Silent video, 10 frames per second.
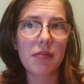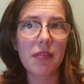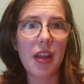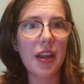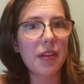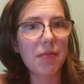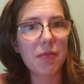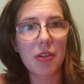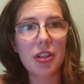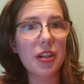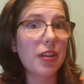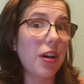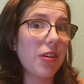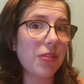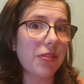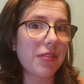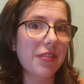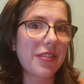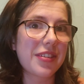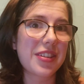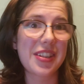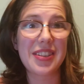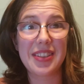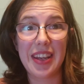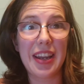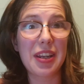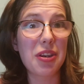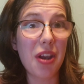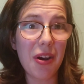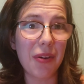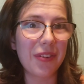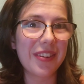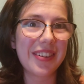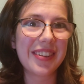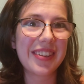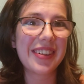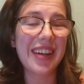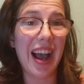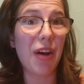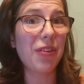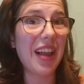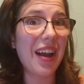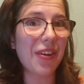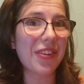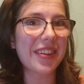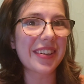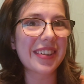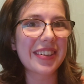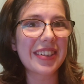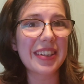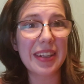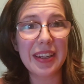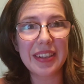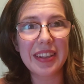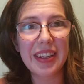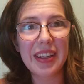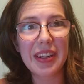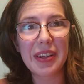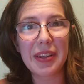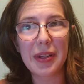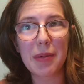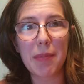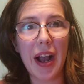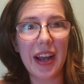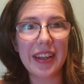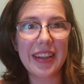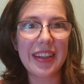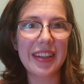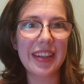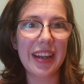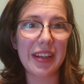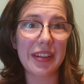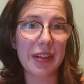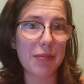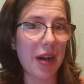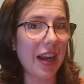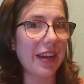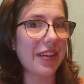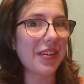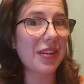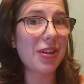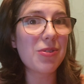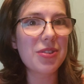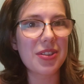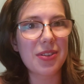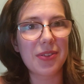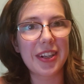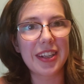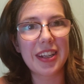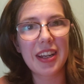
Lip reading: Like when you're alone, just saying no out loud to get your body and your mind used to it.